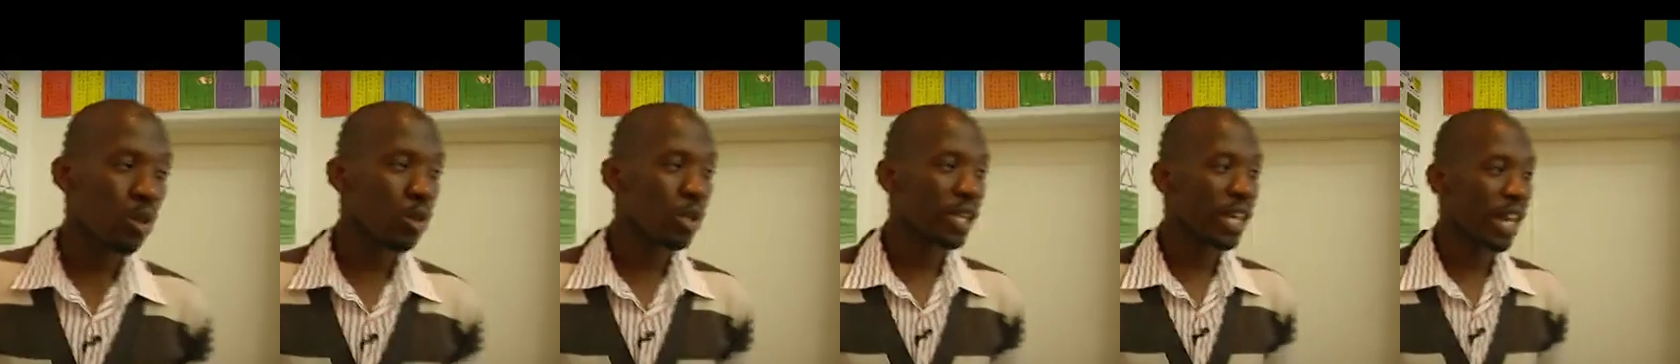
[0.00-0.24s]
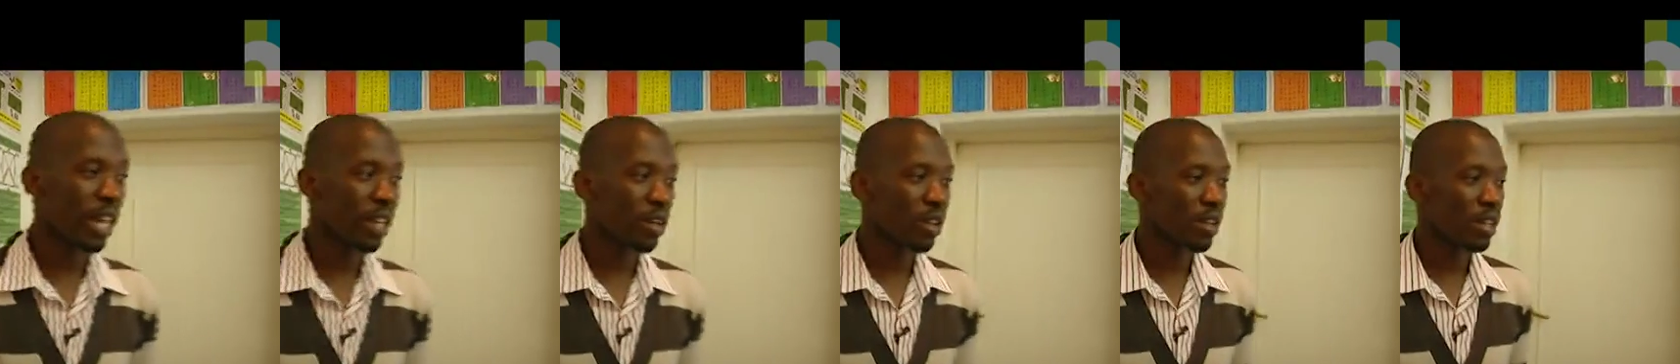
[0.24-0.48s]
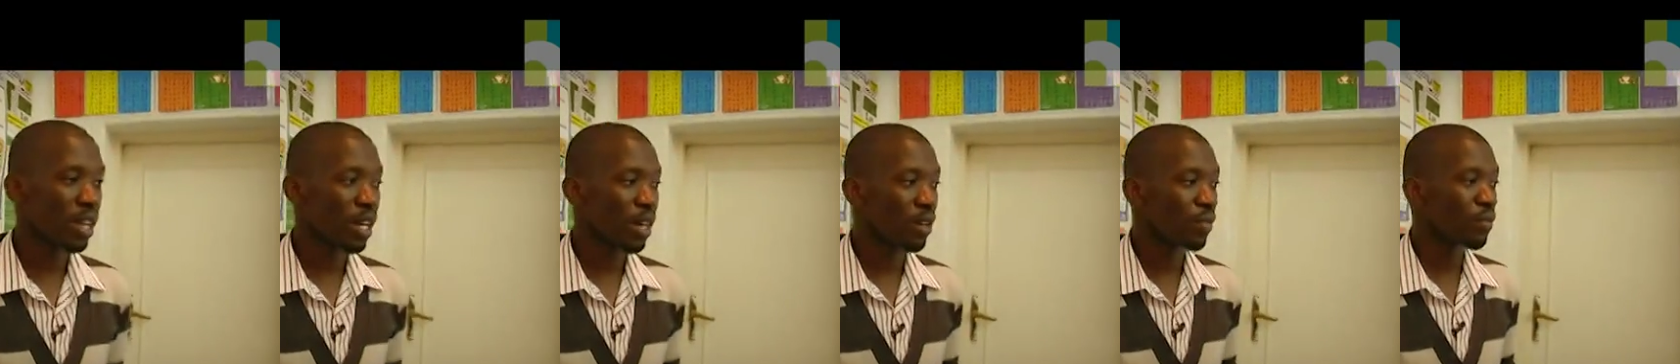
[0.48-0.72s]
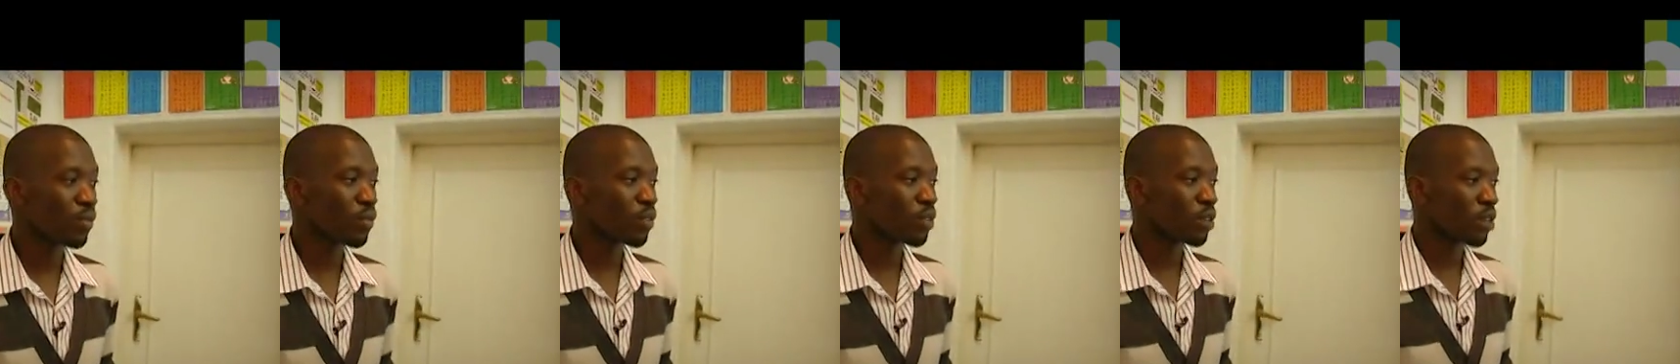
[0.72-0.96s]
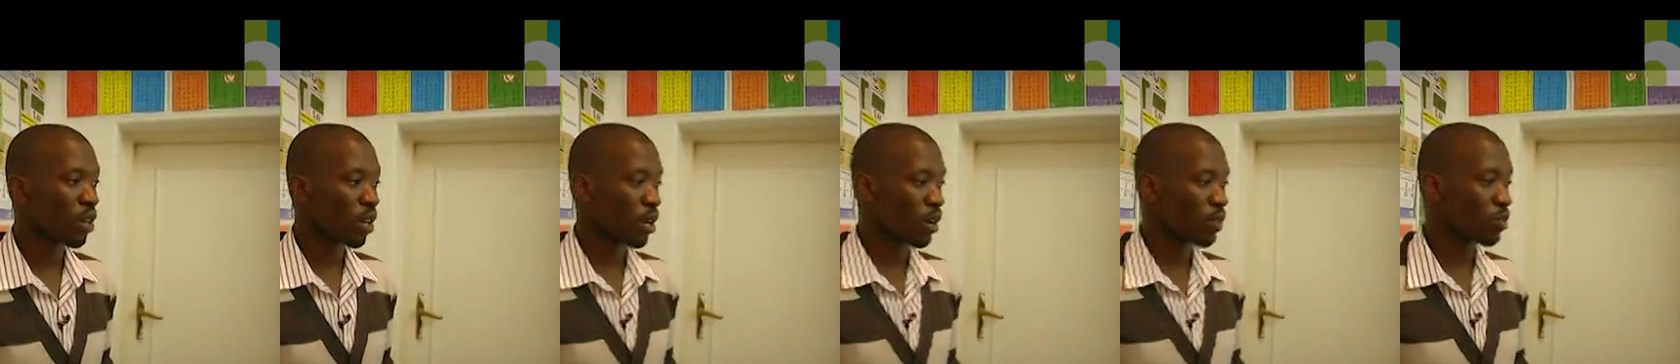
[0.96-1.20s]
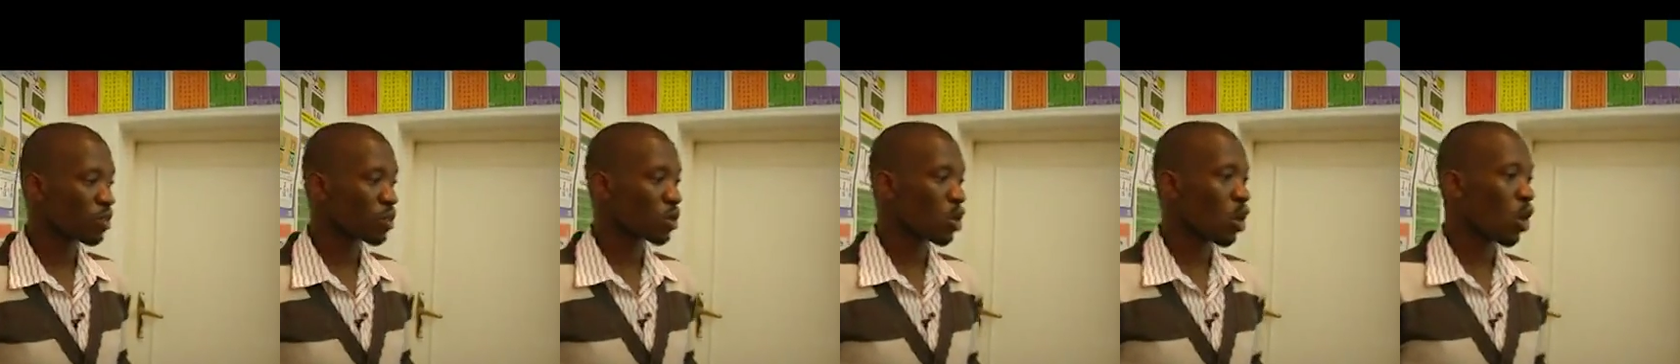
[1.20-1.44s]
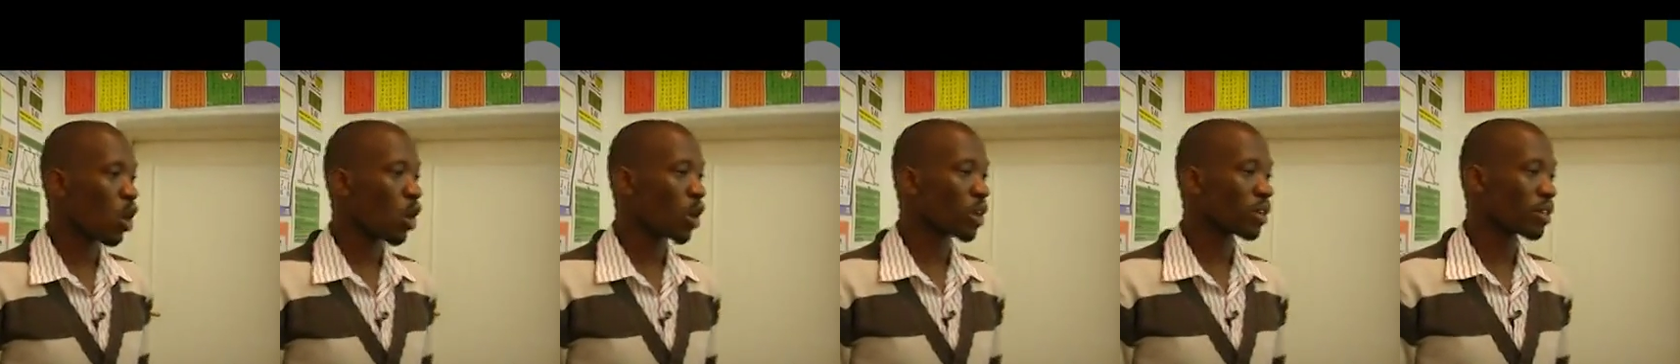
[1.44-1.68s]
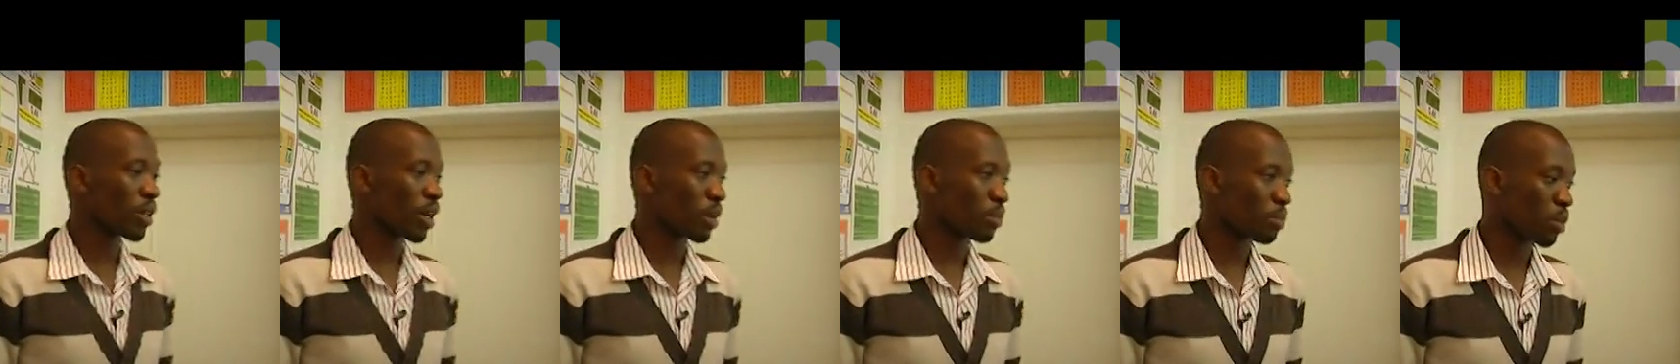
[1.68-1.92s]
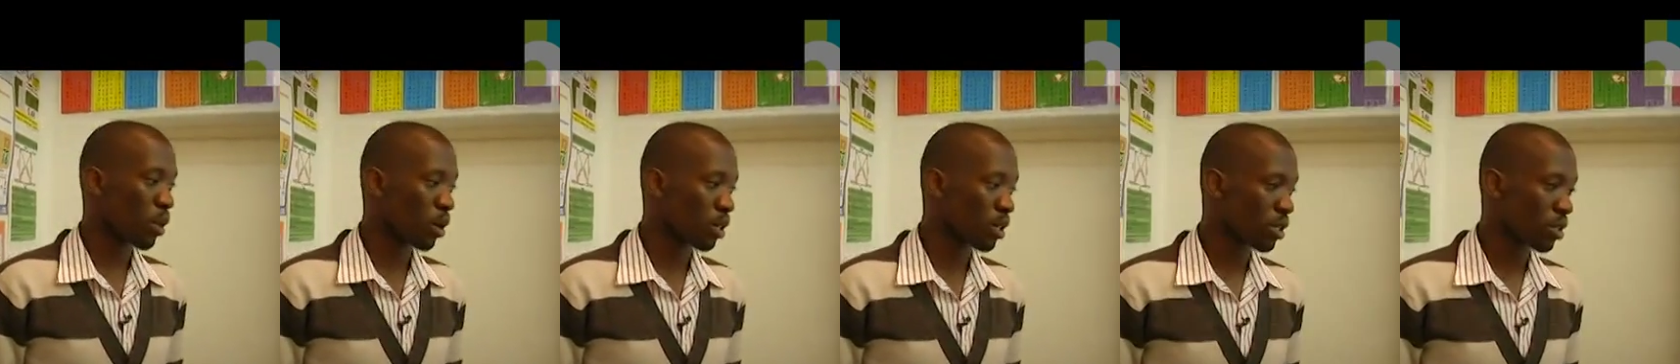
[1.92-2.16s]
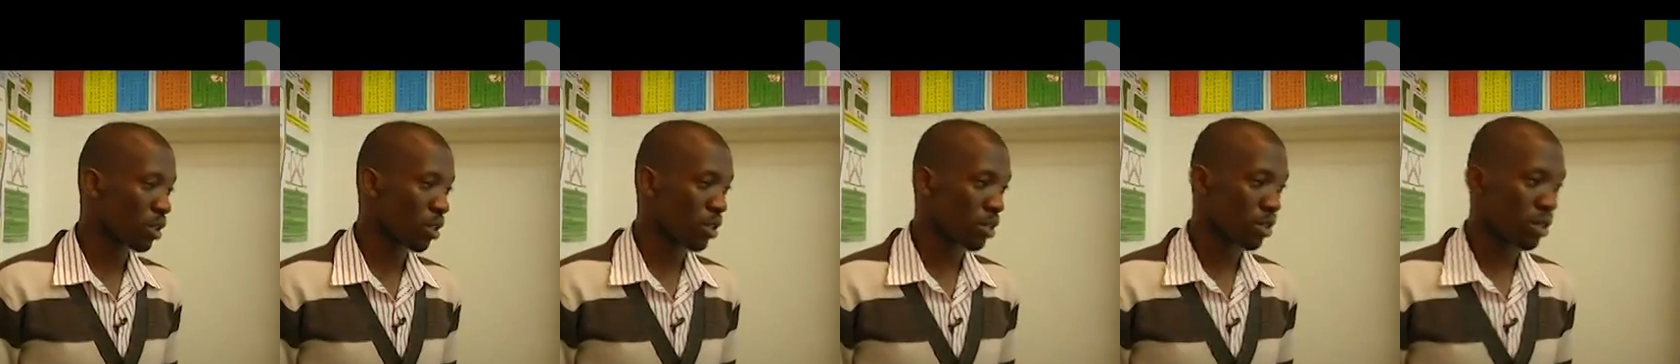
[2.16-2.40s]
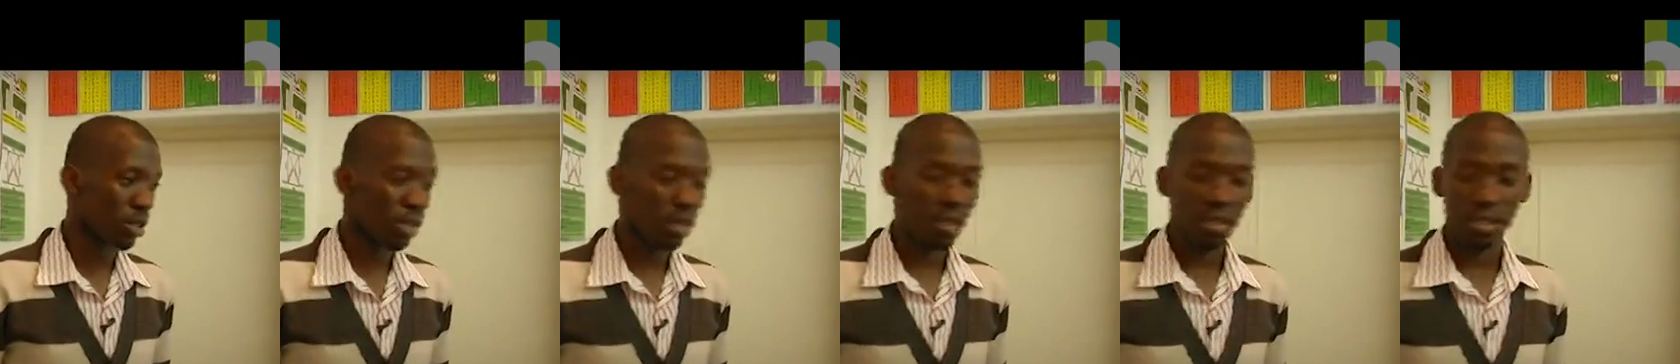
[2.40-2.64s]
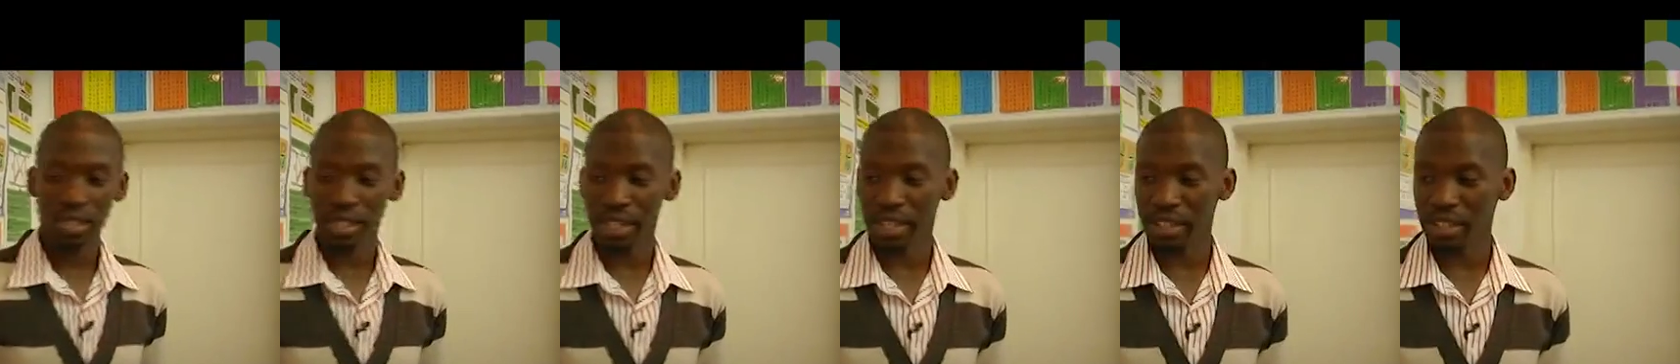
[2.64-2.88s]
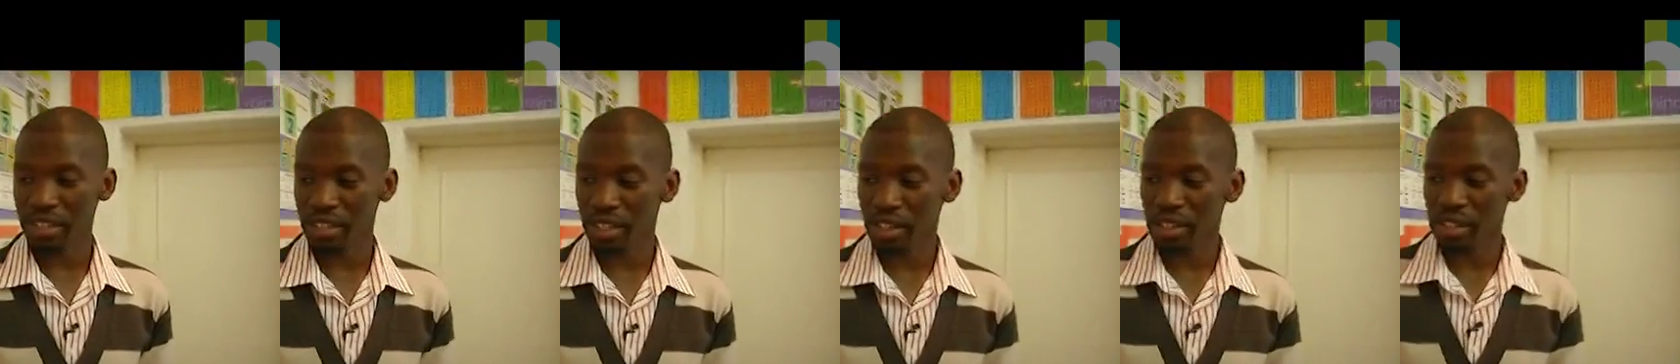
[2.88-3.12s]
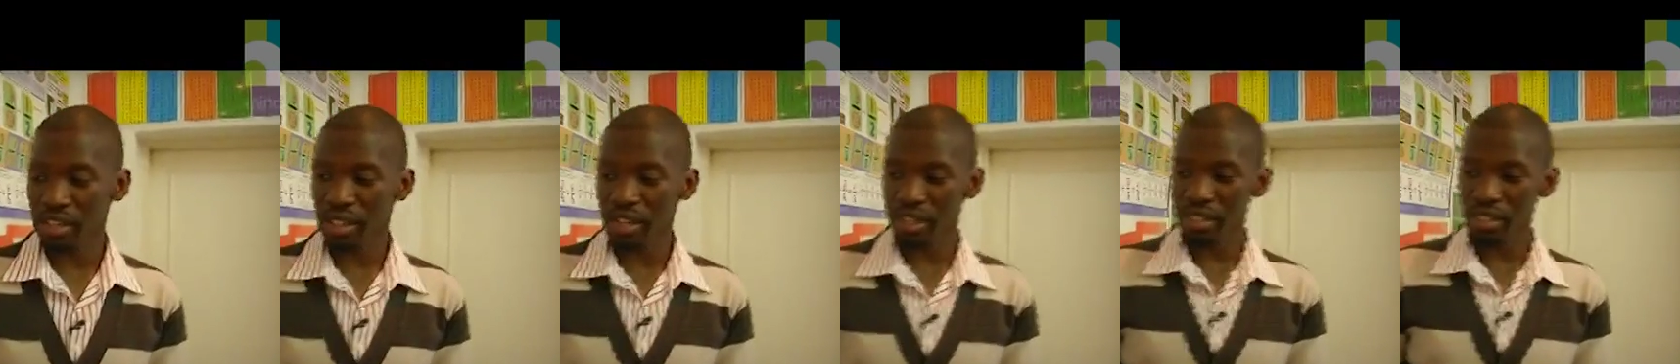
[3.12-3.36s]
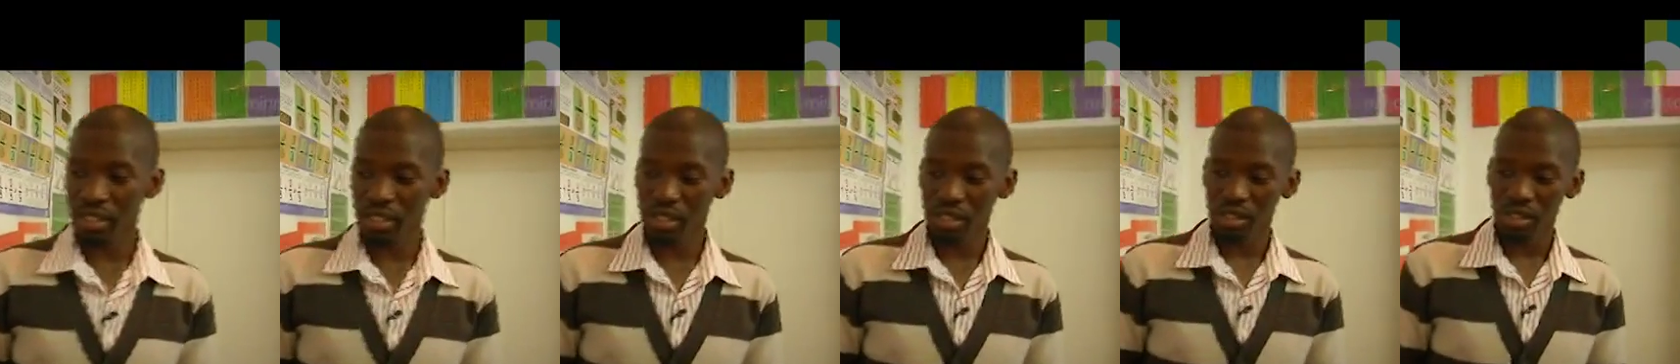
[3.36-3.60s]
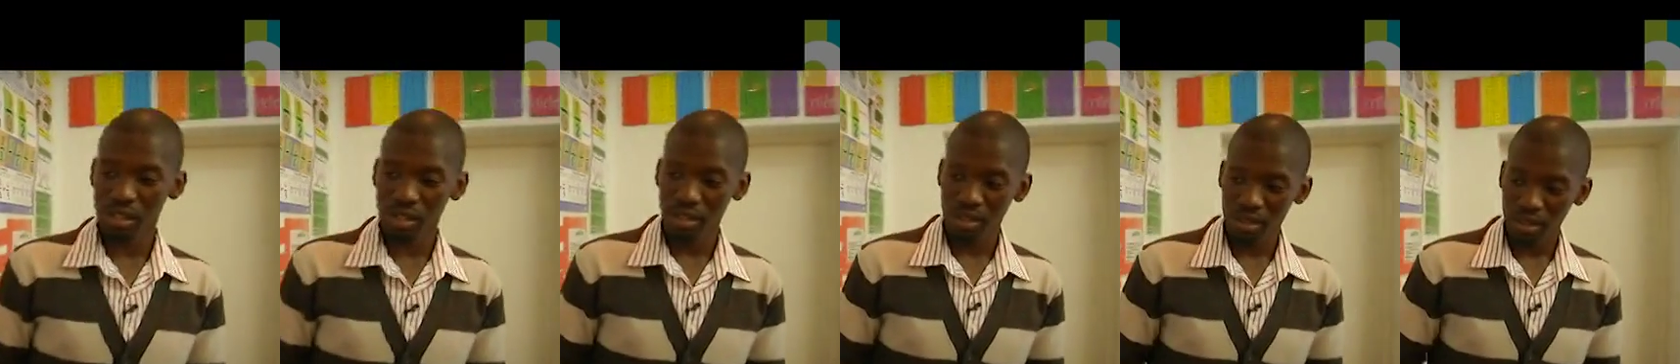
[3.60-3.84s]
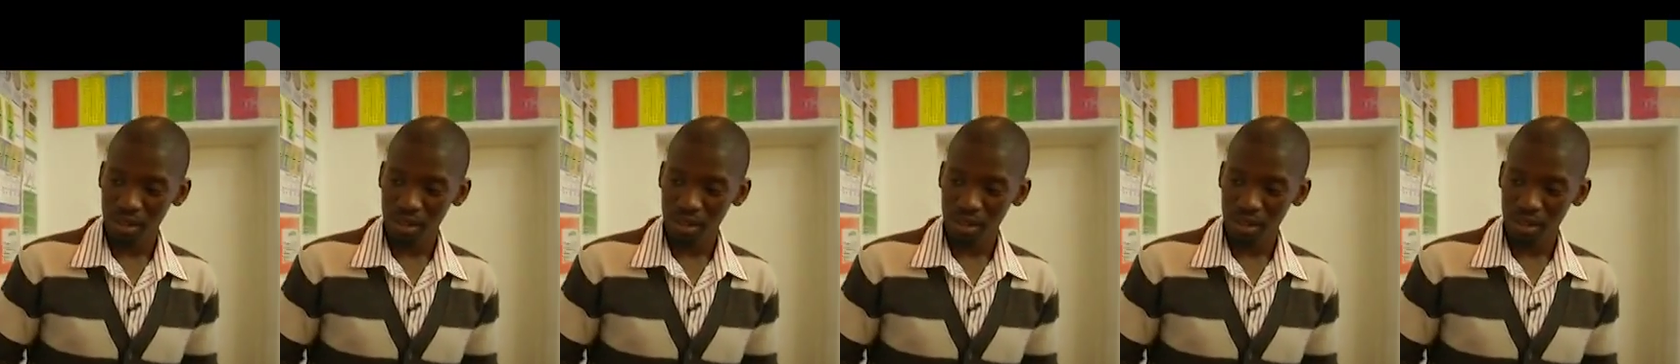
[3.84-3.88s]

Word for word: You cannot have curves on a polygon. The reason is